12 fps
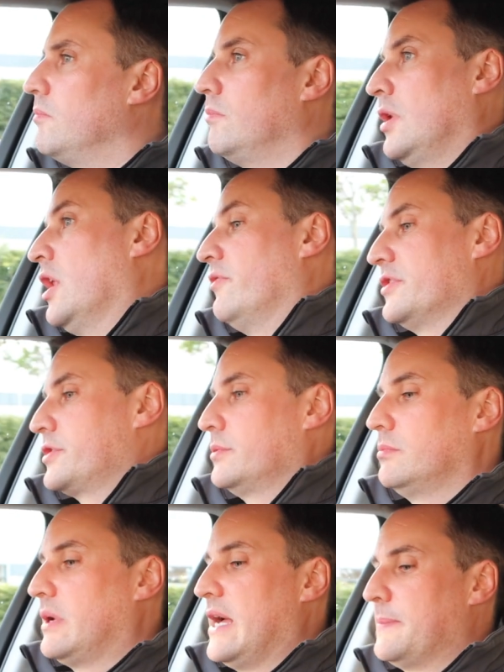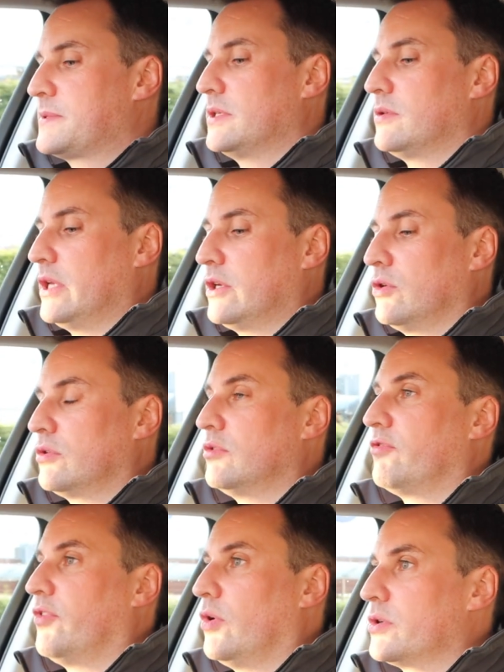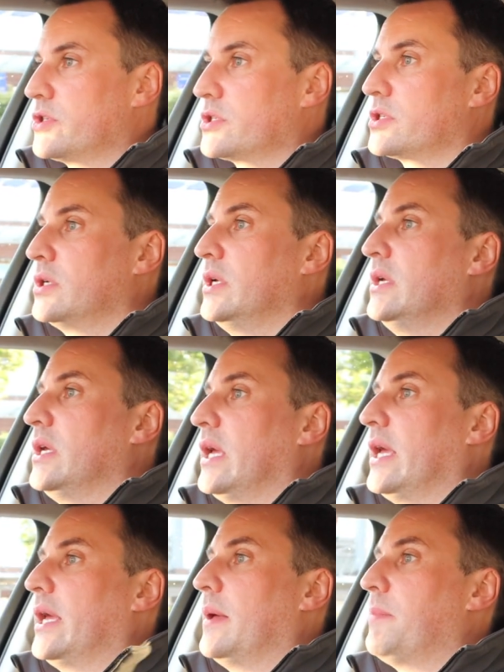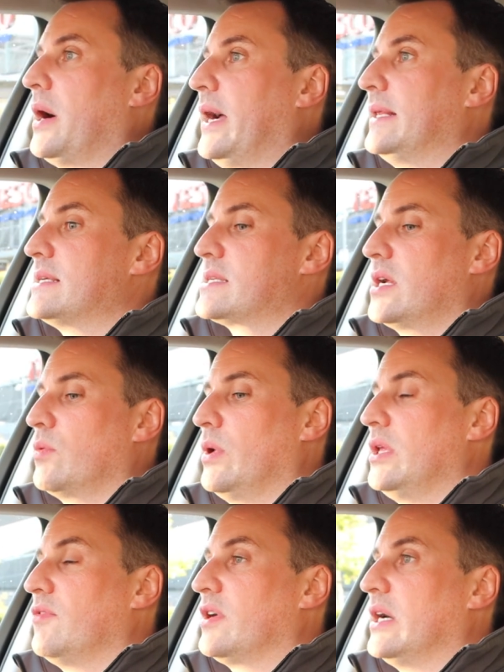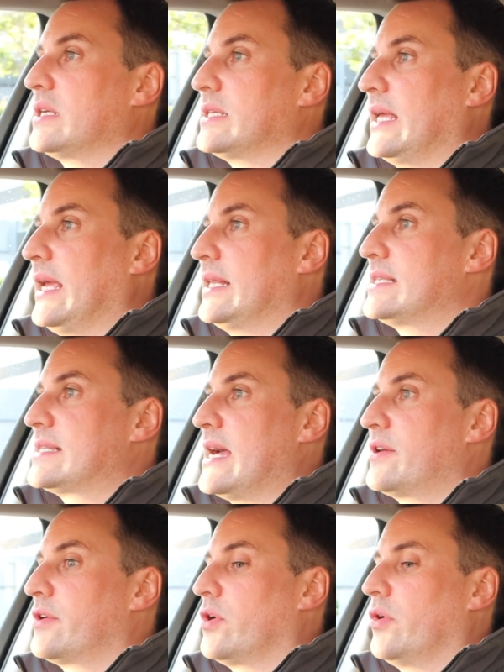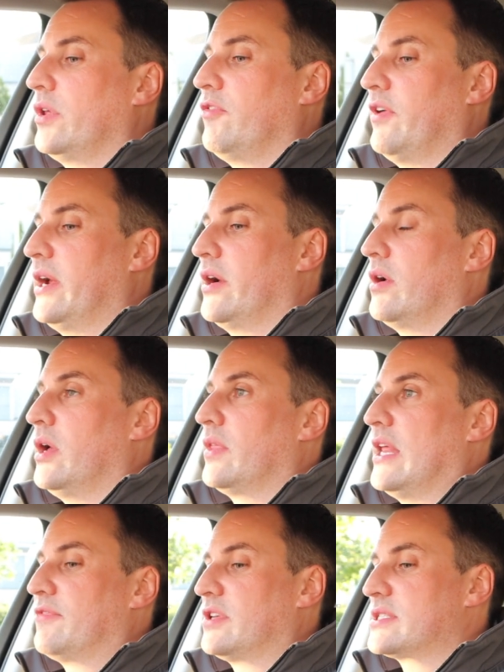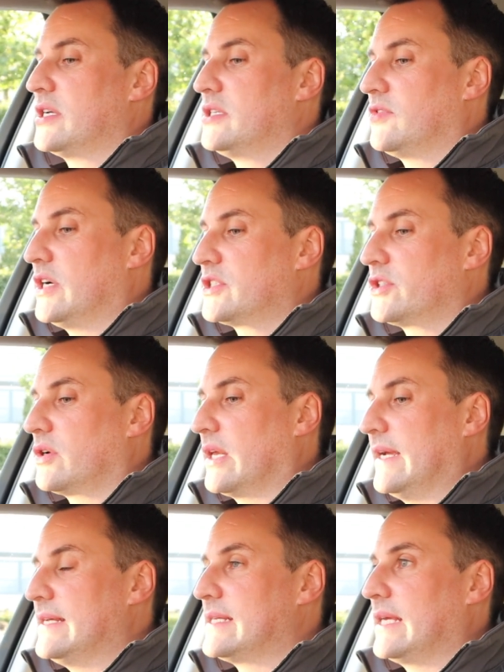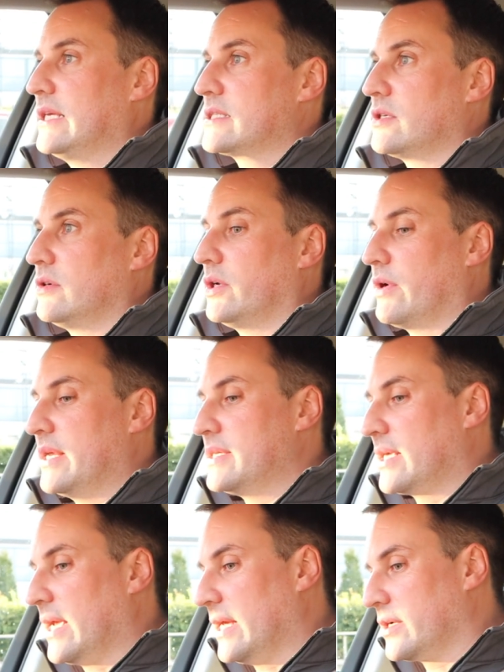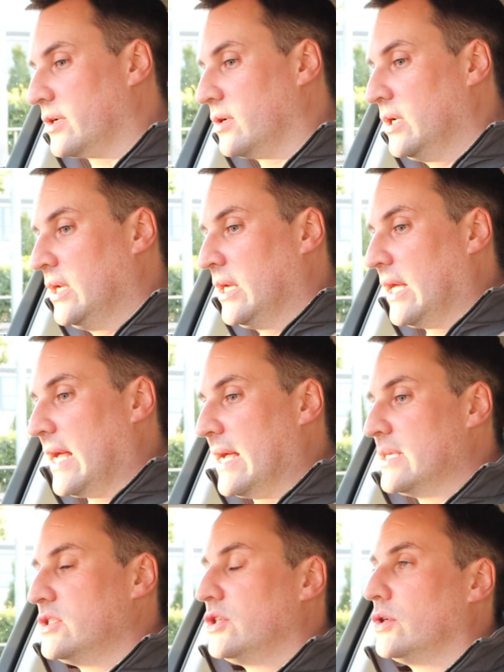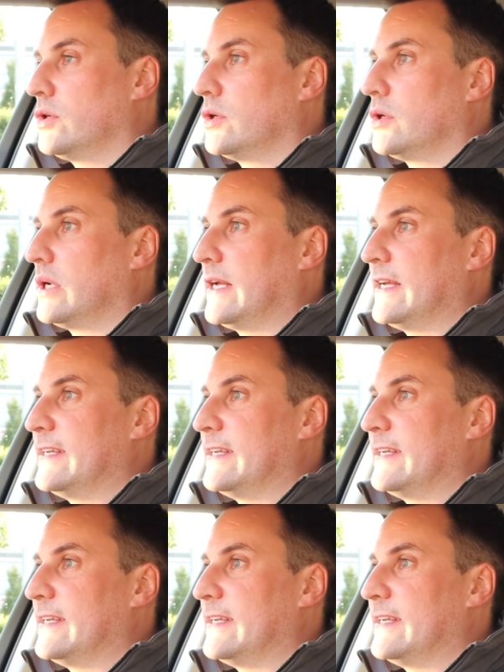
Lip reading: love it, absolutely couldn't fault it. Behind the steering wheel you've got, again, standard Audi fare. On the left hand side you've got your lighting, so your indicator and your